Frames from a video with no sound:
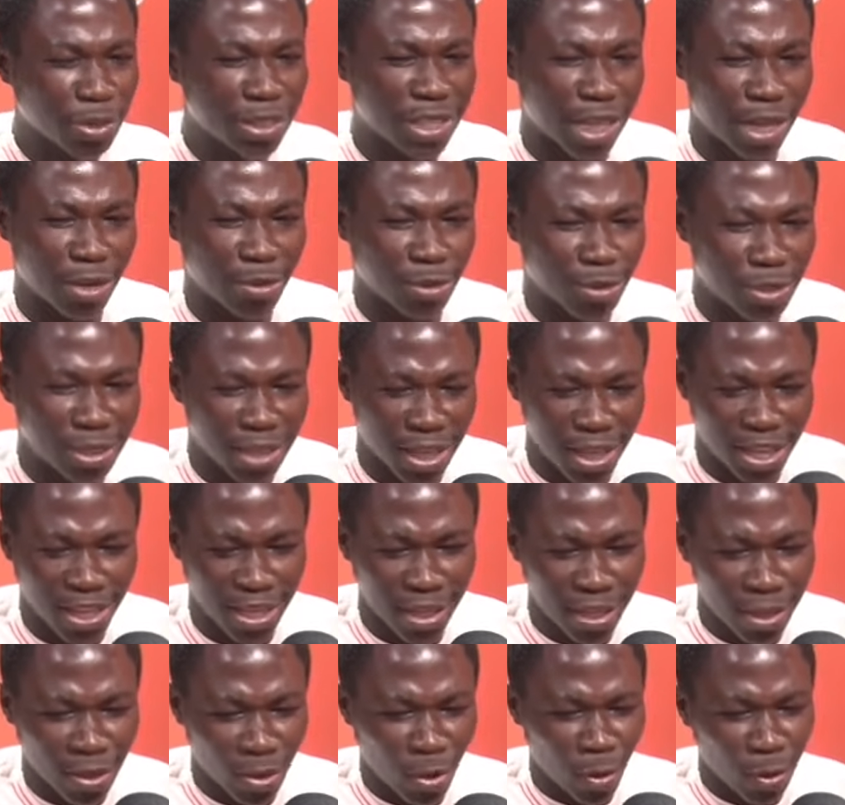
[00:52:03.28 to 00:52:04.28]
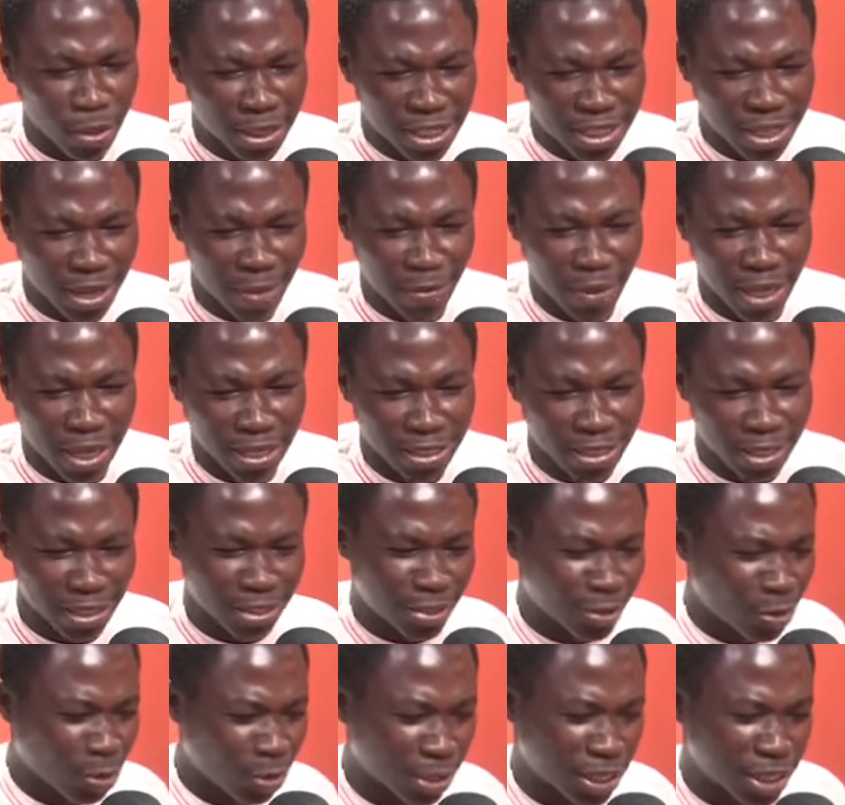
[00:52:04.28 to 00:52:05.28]
San Jose. On chill me answer,
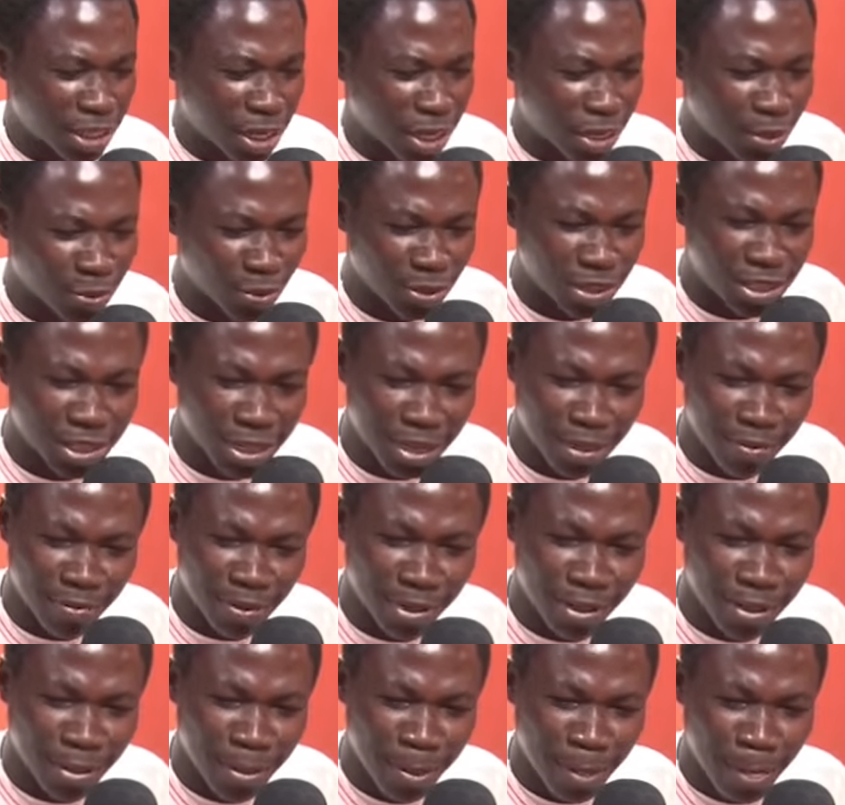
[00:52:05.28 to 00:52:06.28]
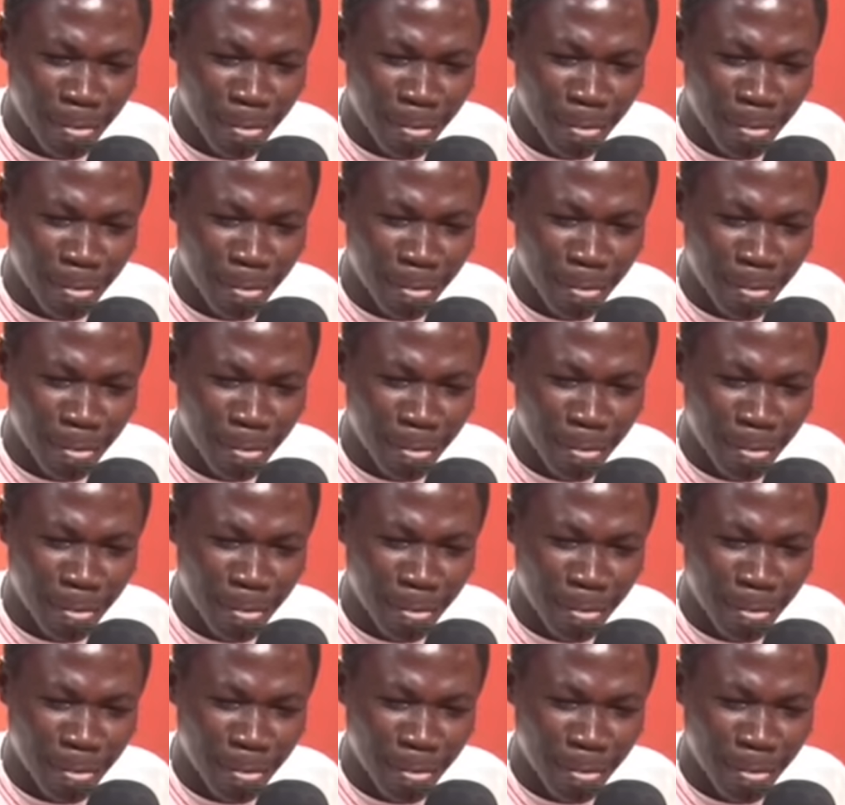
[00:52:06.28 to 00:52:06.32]
you know, chill me, chill me.